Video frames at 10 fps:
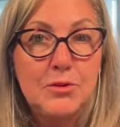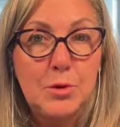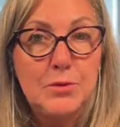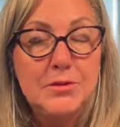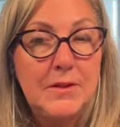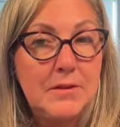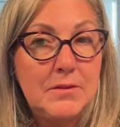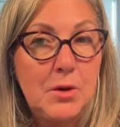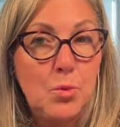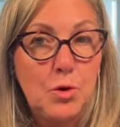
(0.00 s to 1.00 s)
notice things
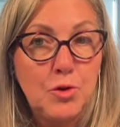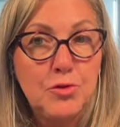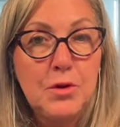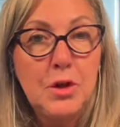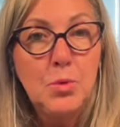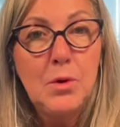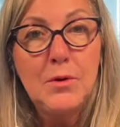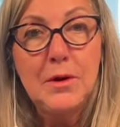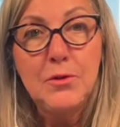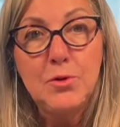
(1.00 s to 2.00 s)
get worse, while
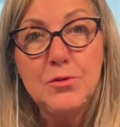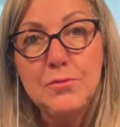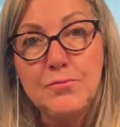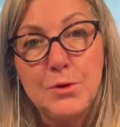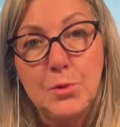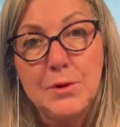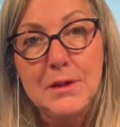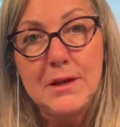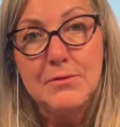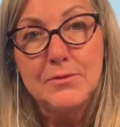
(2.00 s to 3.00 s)
others feel relief.